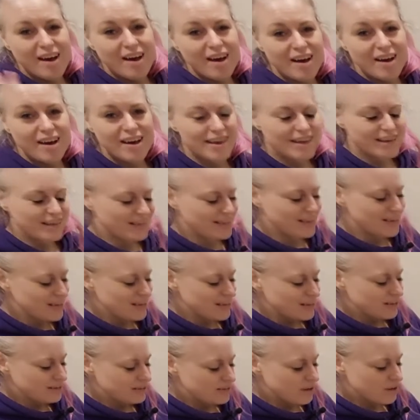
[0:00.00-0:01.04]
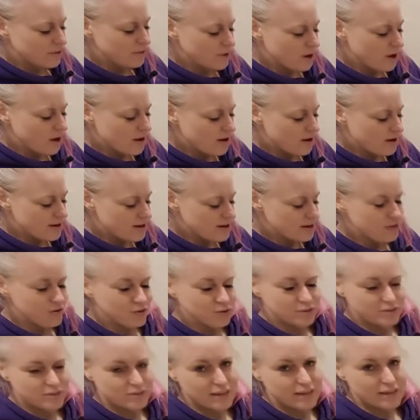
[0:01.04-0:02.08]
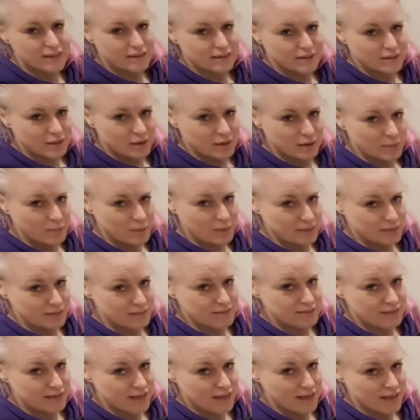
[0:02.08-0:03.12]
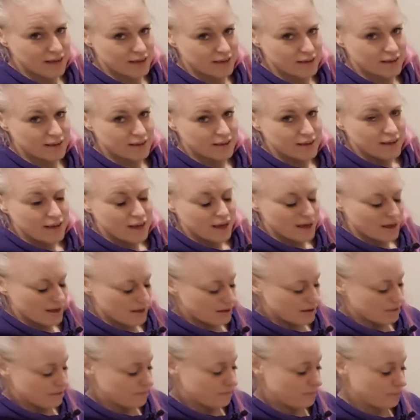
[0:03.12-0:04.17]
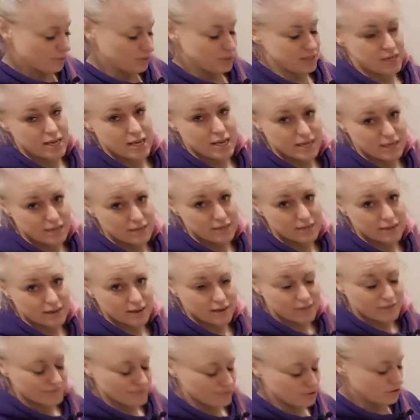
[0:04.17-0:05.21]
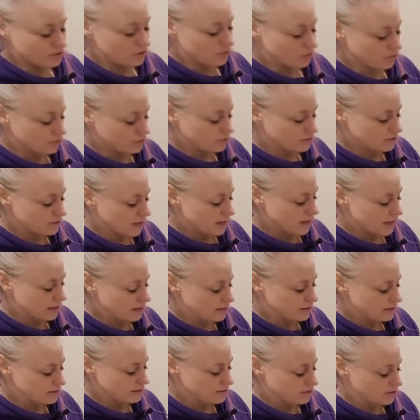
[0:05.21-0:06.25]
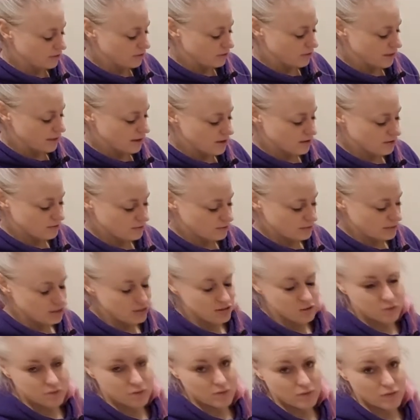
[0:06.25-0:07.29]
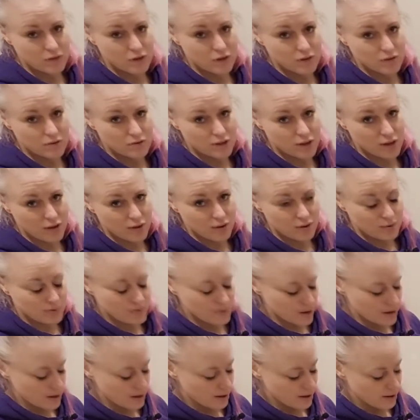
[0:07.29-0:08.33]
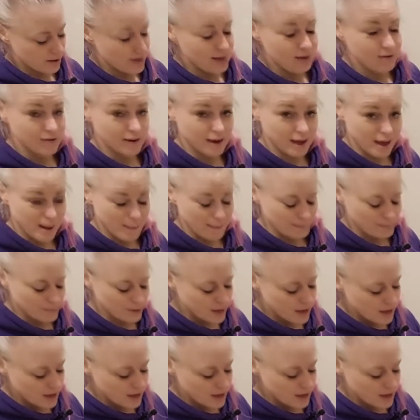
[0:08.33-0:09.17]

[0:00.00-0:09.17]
Hi, so I got sent the Petietec body heater for dogs, and so they asked me to do a review, so here I am.